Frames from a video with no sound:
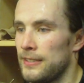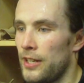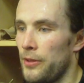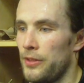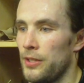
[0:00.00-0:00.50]

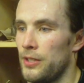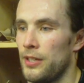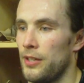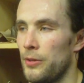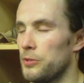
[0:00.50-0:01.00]
I don't think
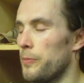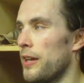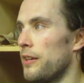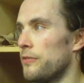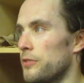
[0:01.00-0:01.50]
it was a
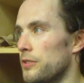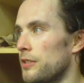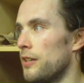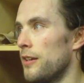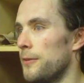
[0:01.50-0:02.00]
bad effort.
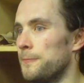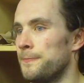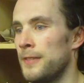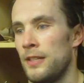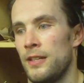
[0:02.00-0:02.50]

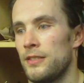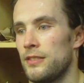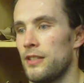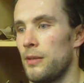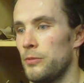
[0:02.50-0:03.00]

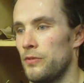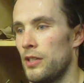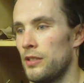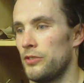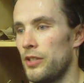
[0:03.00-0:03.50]
Just gotta move
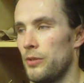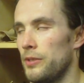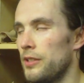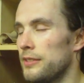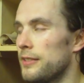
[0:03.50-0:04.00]
on and try to
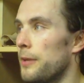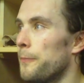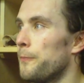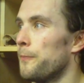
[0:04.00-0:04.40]
win the next game.